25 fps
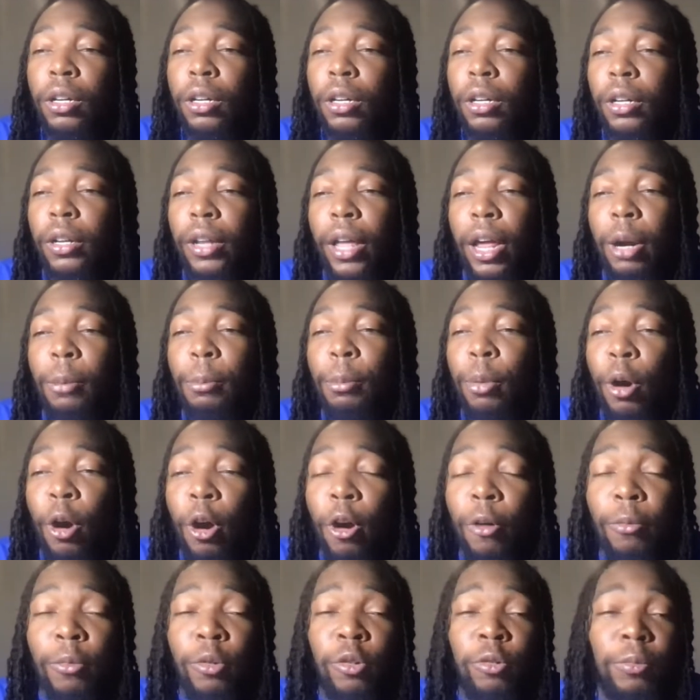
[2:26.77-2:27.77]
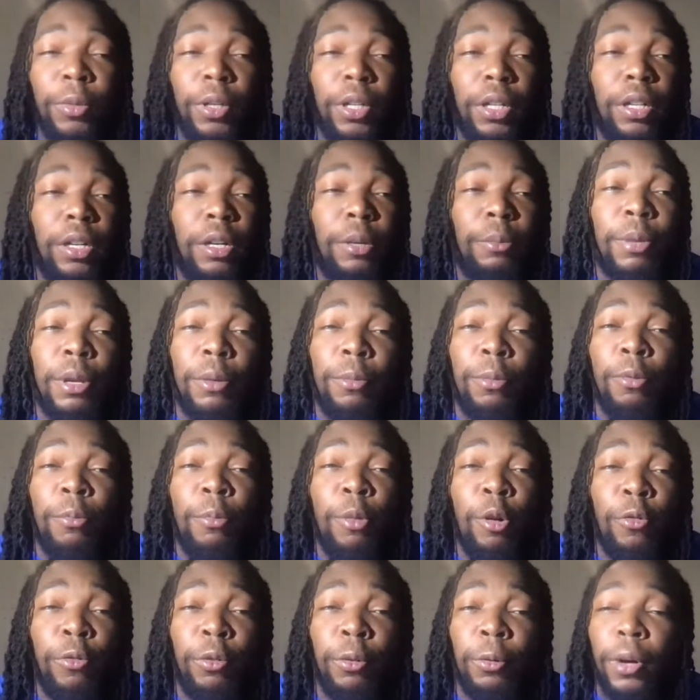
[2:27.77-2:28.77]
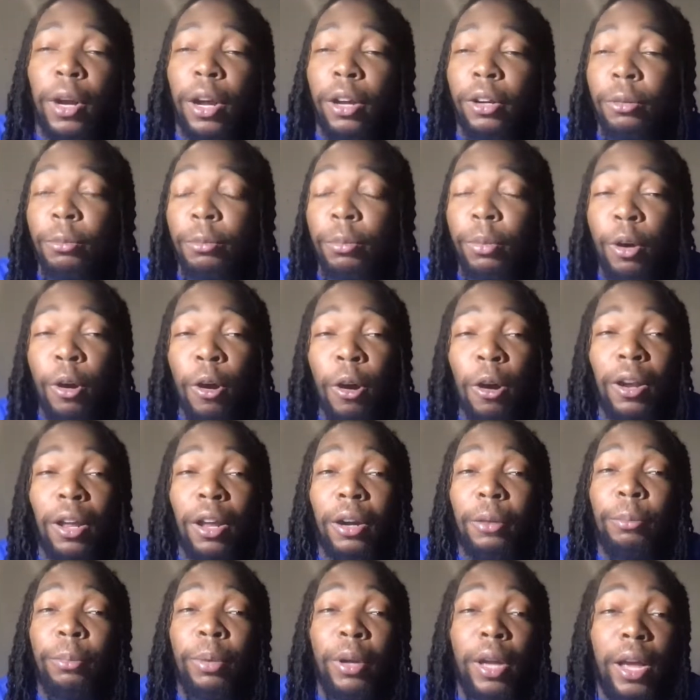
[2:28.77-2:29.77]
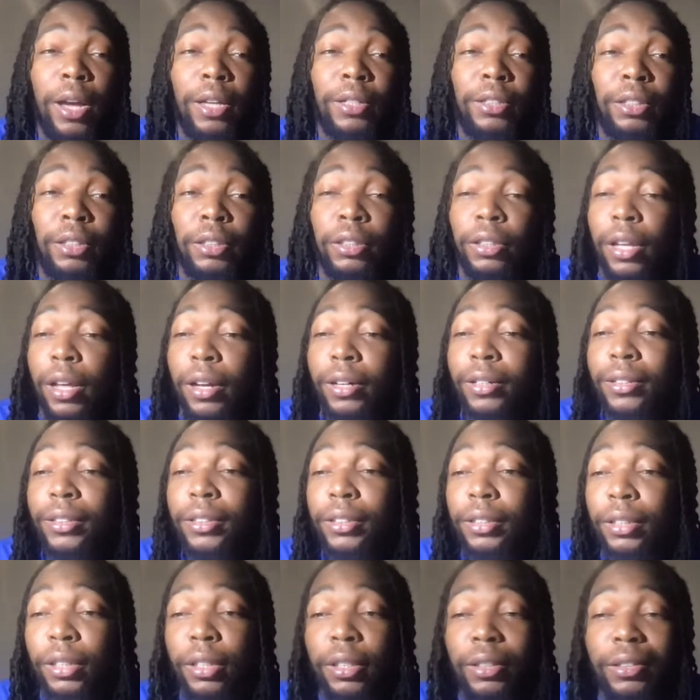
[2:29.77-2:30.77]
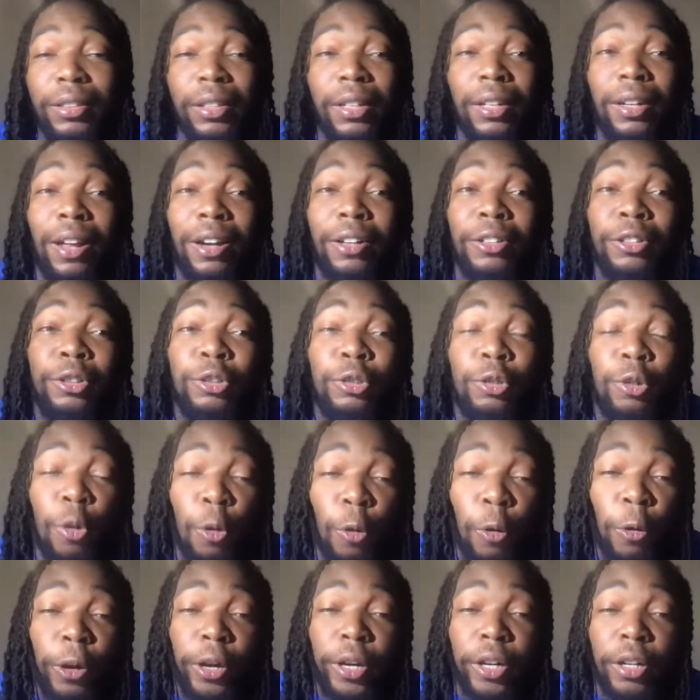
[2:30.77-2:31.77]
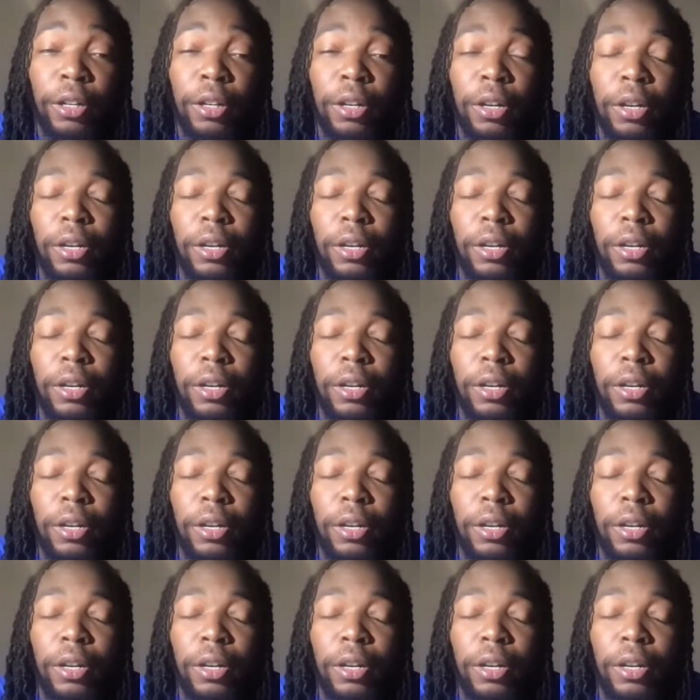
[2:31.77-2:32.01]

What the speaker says: a lot of ball movement, and people moving without the ball, a lot of passing, a lot of assists, and a lot of scoring.